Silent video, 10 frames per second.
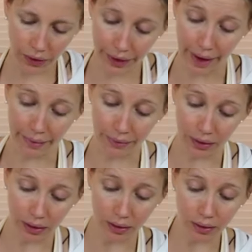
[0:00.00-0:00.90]
Okay,
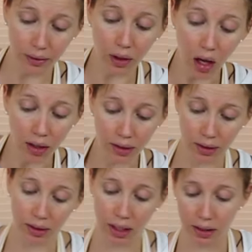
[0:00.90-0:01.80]
this
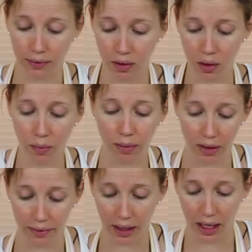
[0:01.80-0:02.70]
unsuccessful
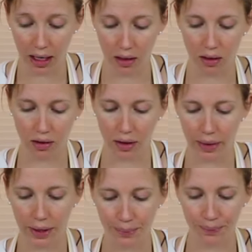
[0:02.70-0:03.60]
opening of the can. Oh, there
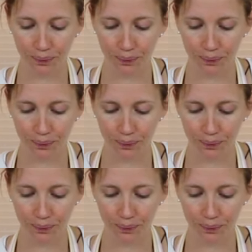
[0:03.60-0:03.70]
we go.